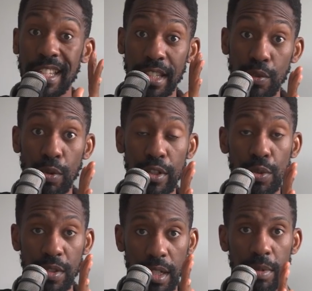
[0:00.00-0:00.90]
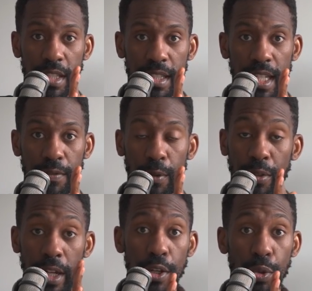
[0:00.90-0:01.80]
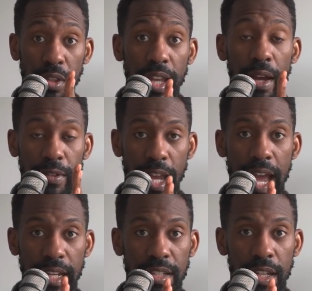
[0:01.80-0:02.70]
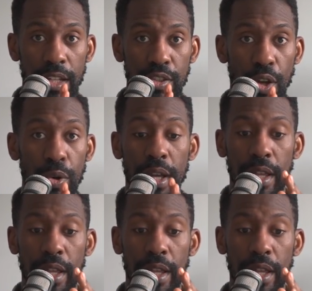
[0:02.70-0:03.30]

that this one two is going to be successful, they know that they have to act. So